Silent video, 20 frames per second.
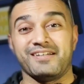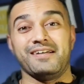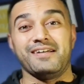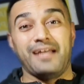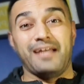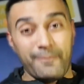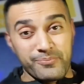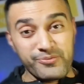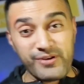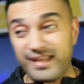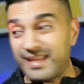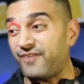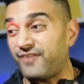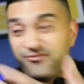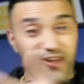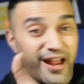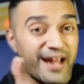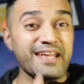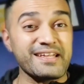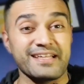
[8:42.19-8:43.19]
Like
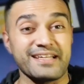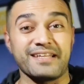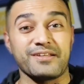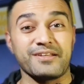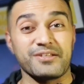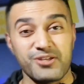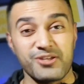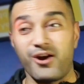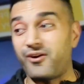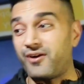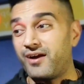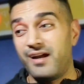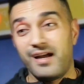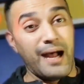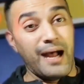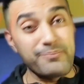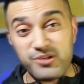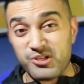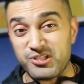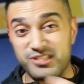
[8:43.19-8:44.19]
Freddie did in the song.
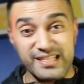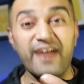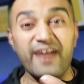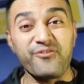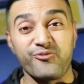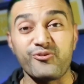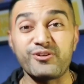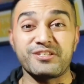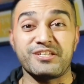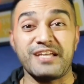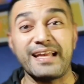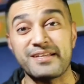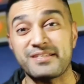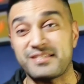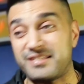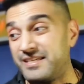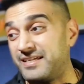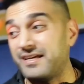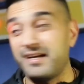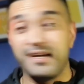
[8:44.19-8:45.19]
I'm just left with
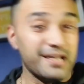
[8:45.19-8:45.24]
jealousy.